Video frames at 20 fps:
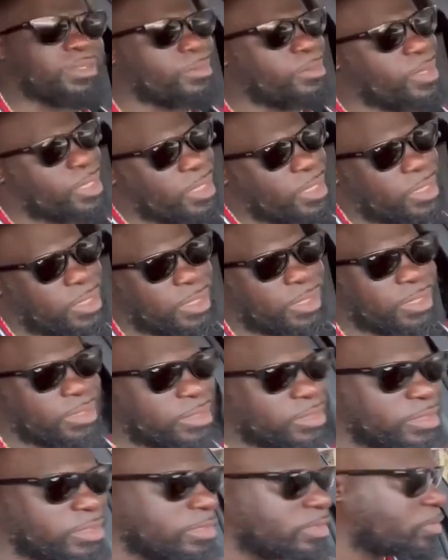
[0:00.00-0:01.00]
Man,
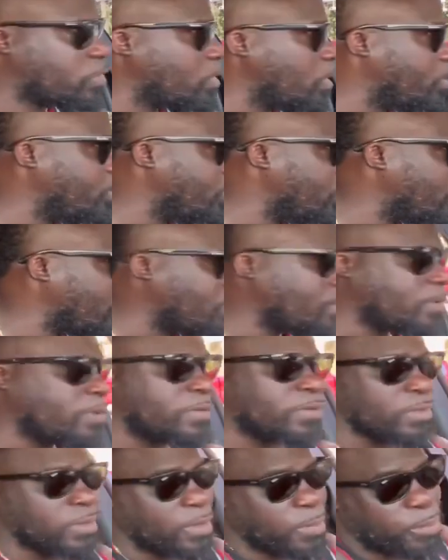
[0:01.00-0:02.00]
she tripping, you
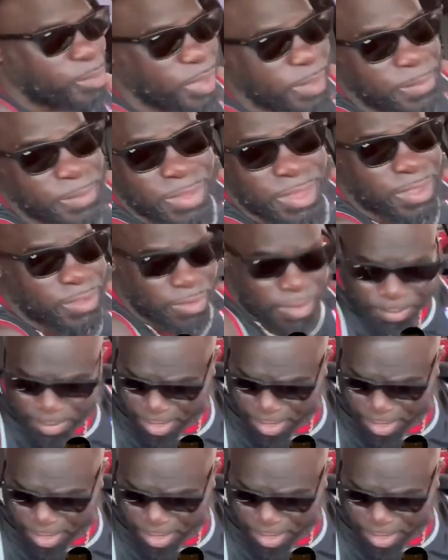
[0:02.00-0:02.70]
know?